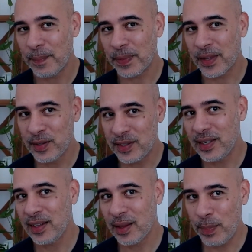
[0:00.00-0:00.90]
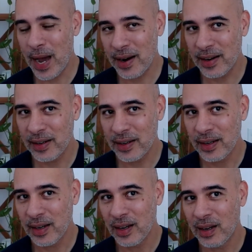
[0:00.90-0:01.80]
you see the pattern,
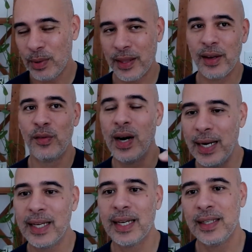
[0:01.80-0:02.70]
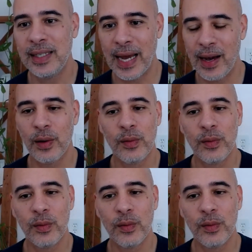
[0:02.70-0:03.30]
but then writing it down